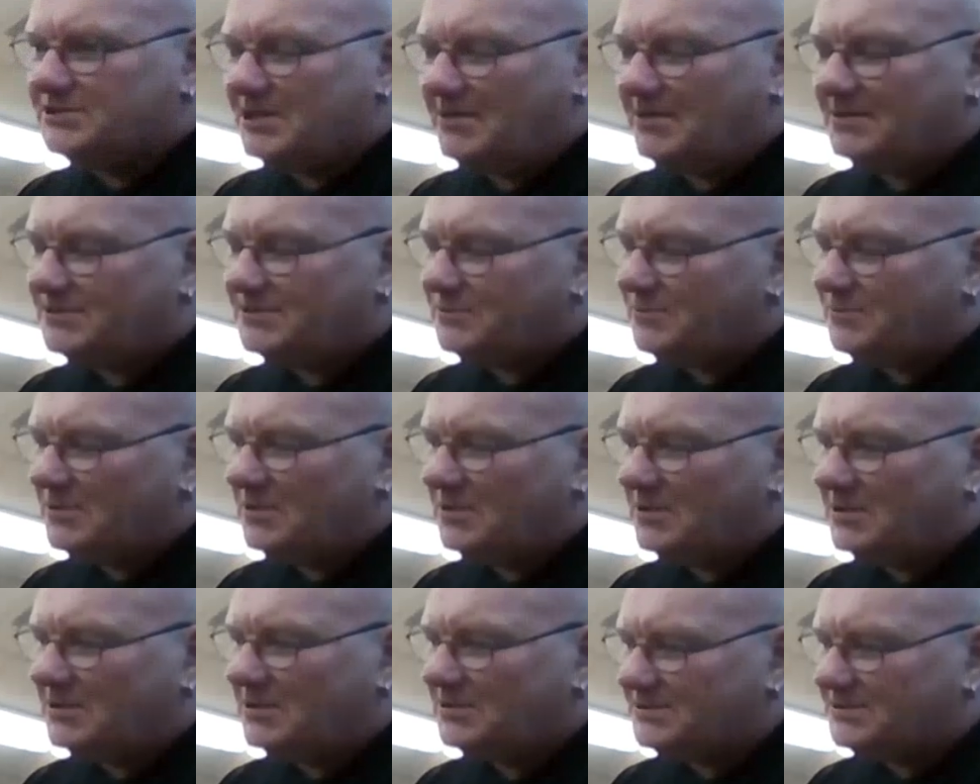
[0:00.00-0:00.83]
the charity
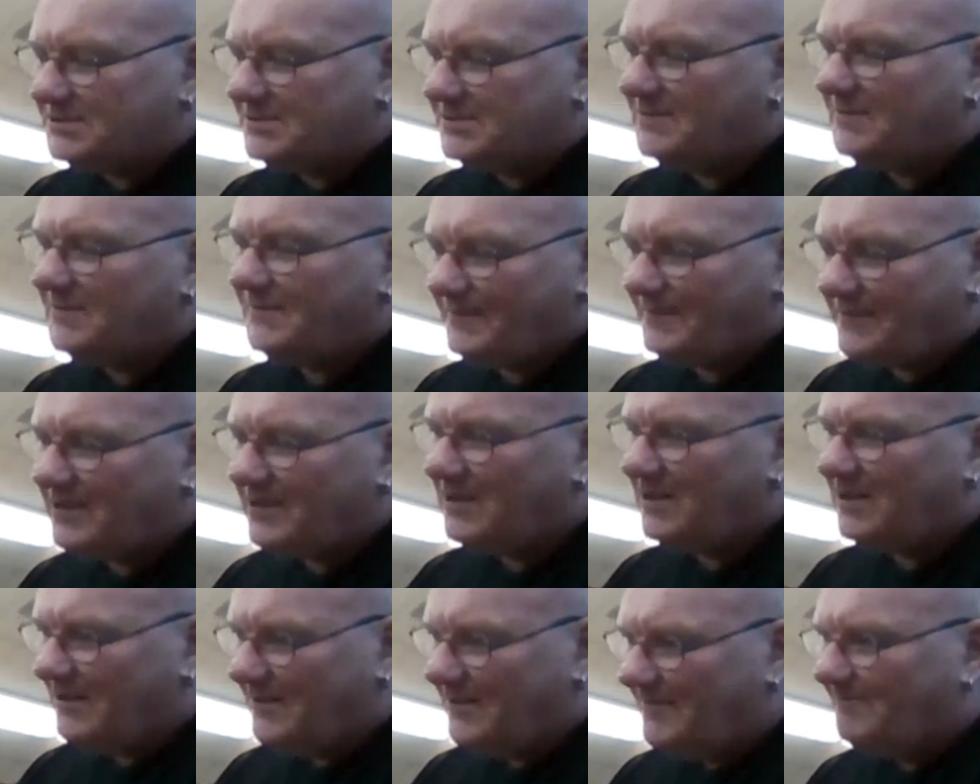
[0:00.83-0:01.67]
work and stuff.
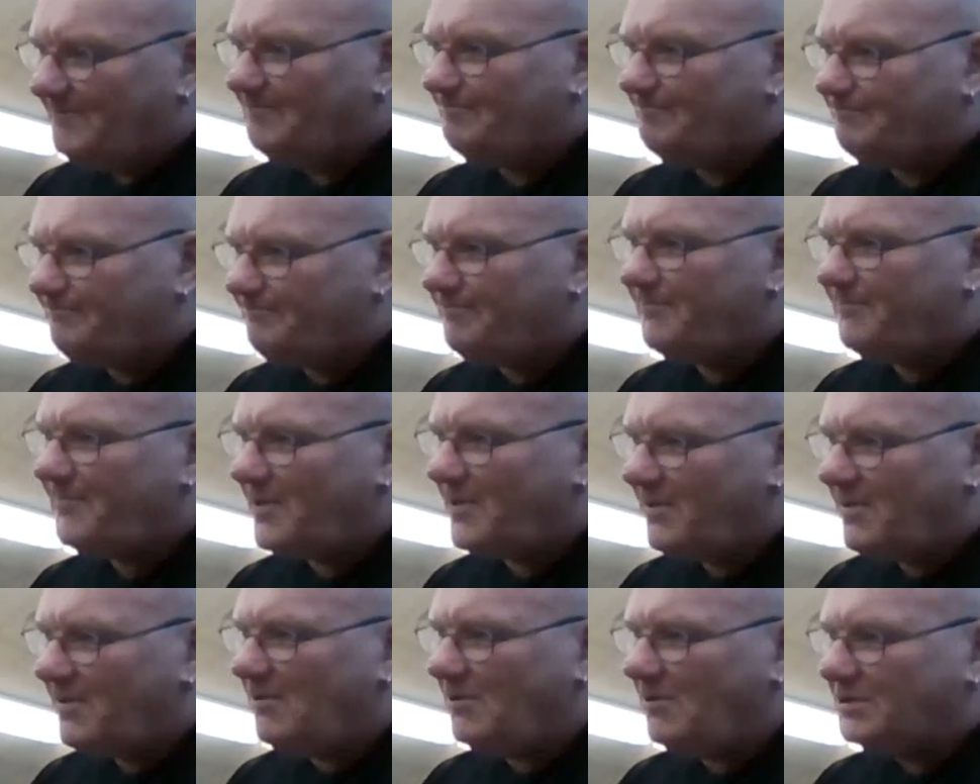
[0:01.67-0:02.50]

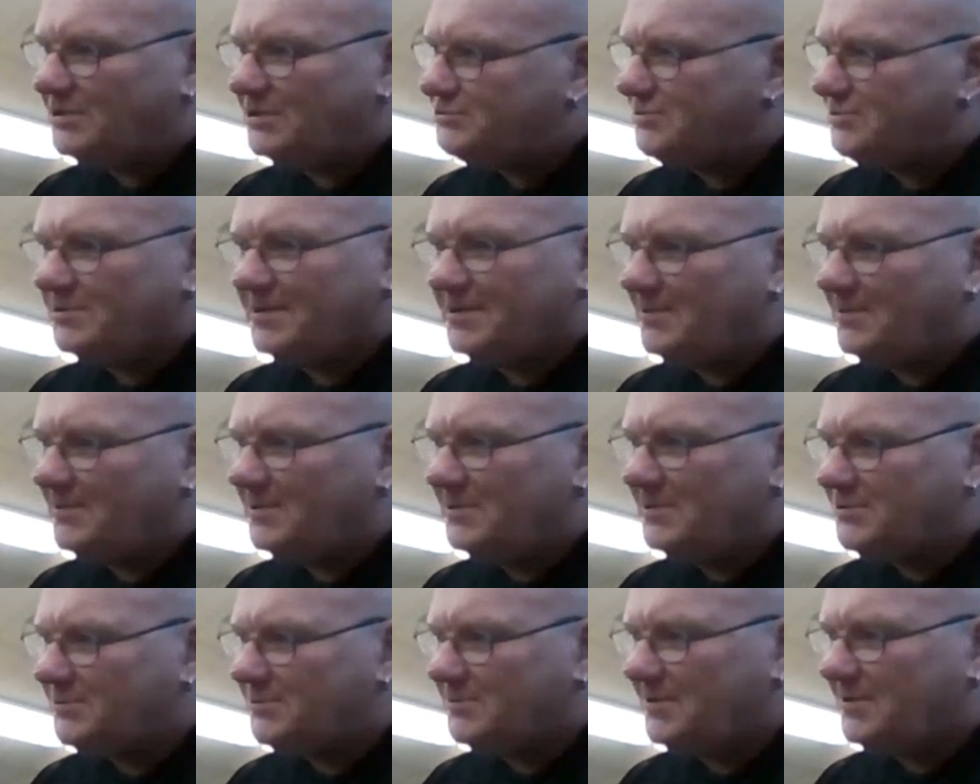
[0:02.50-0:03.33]
I enjoy
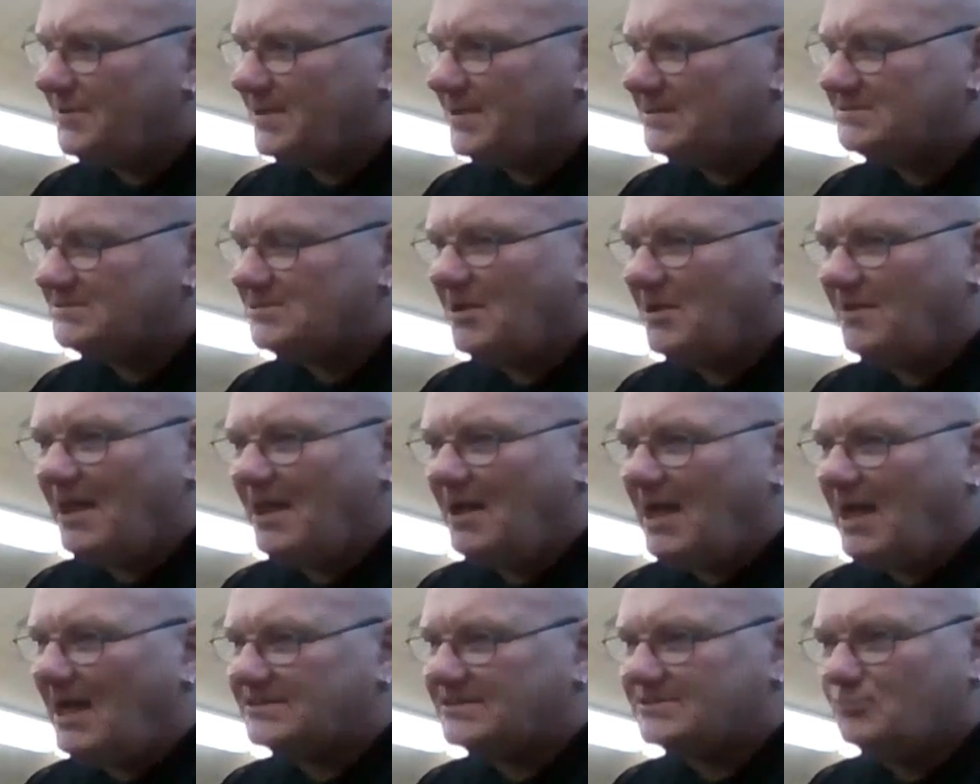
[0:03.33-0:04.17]
doing things like
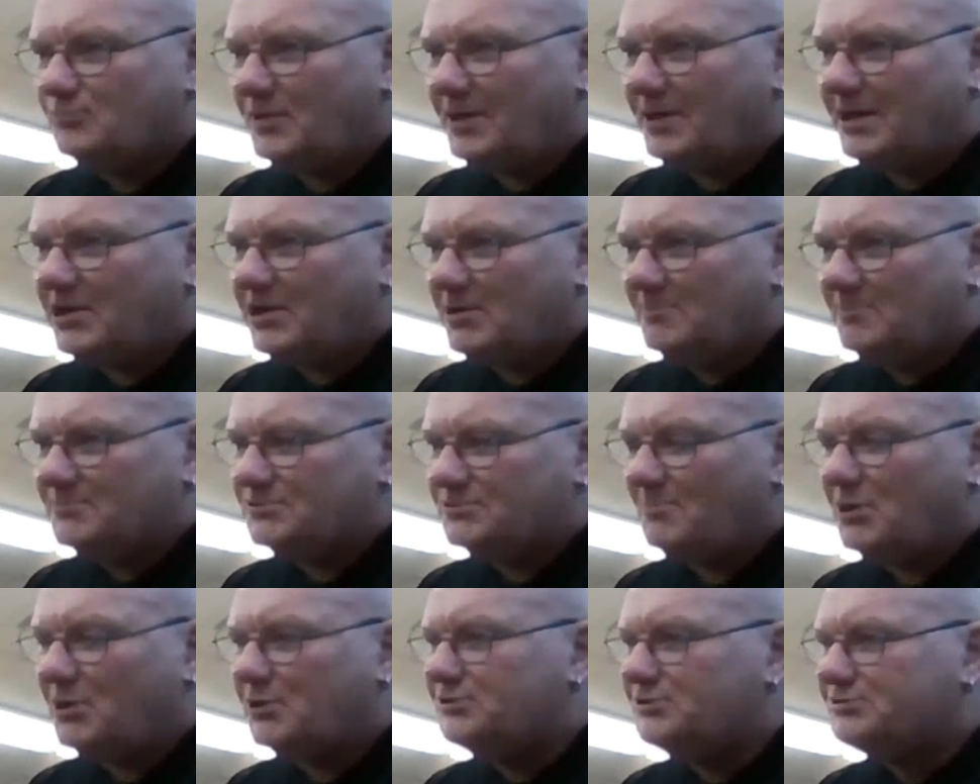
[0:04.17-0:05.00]
that as and when it
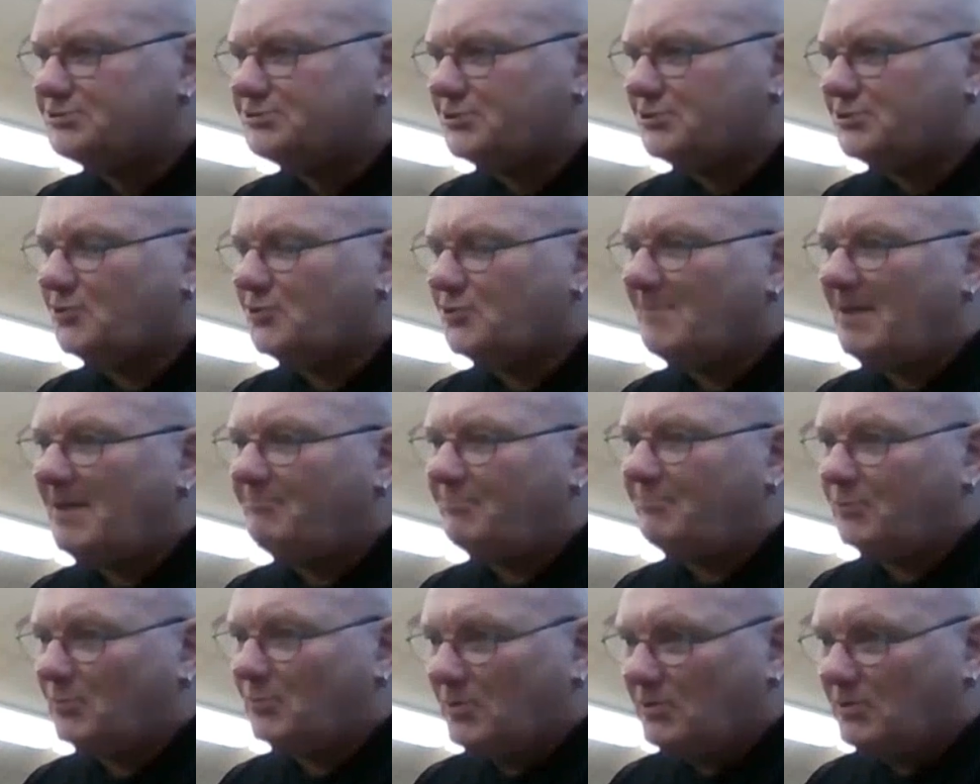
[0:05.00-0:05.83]
comes up. I used to do the
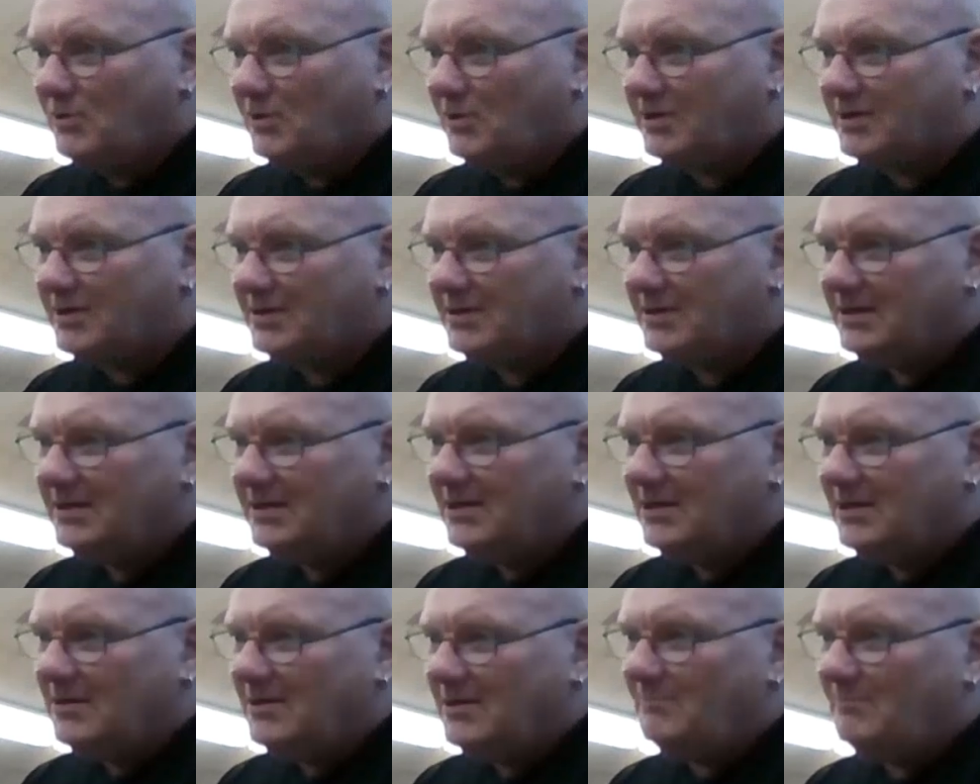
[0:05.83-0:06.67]
memory walk
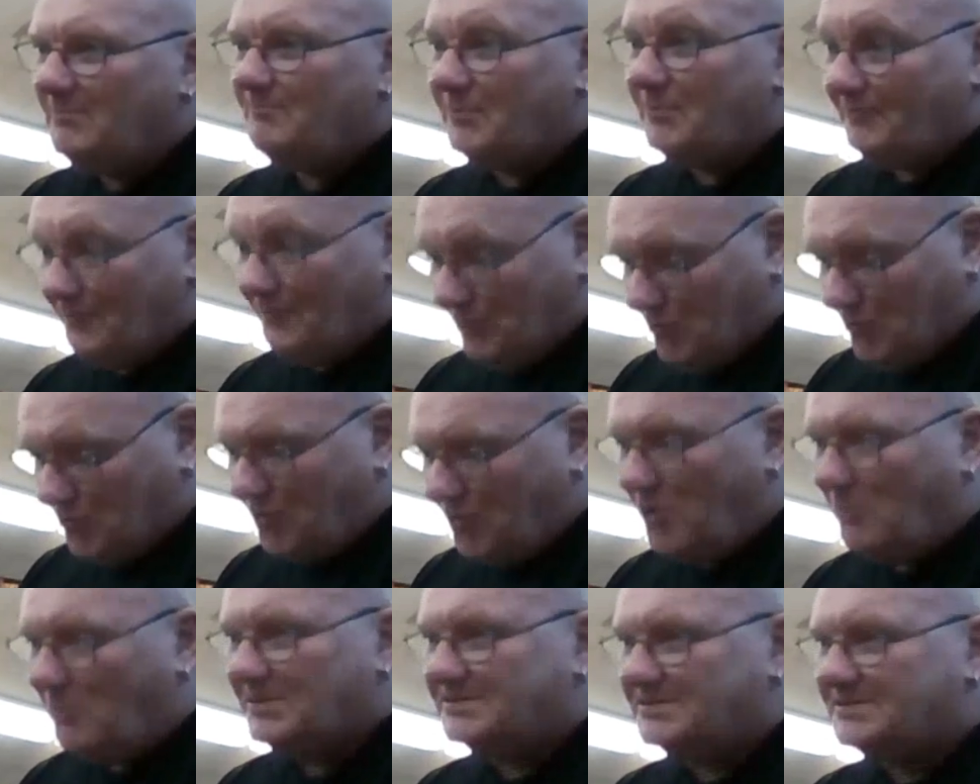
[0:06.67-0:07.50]

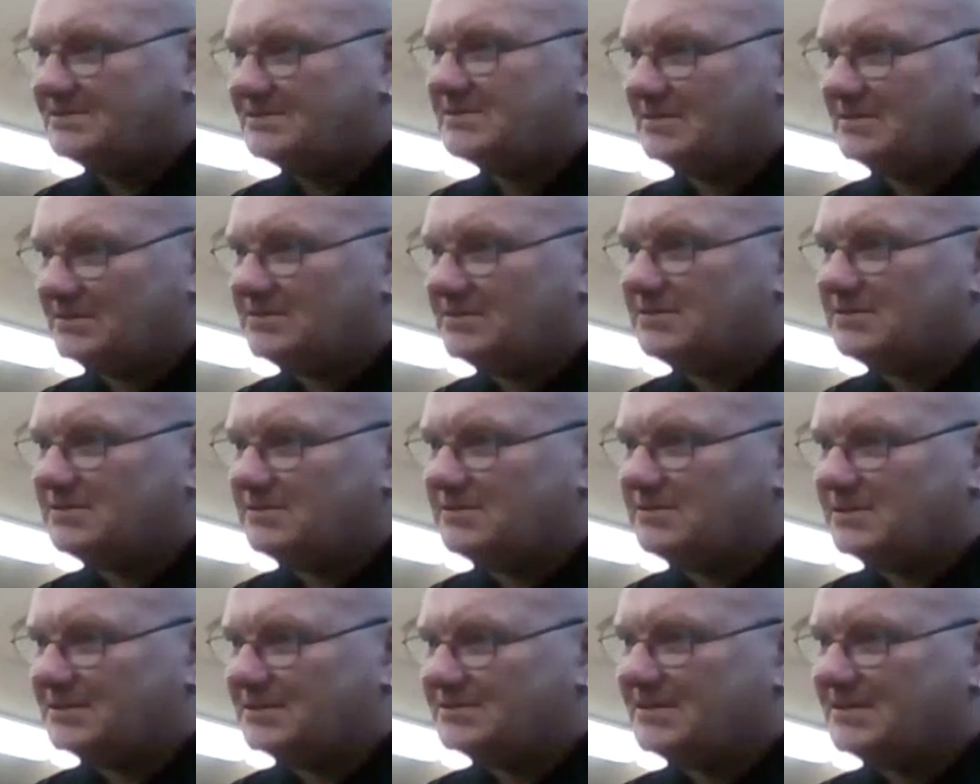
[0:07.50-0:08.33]
before I was
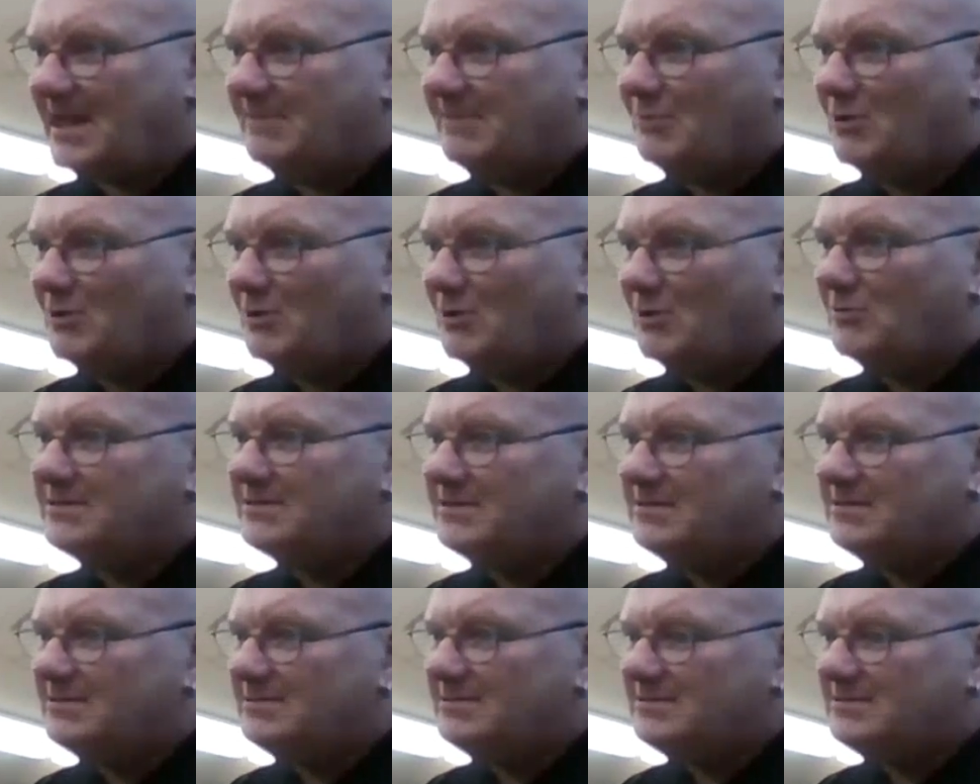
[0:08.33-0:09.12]
disabled.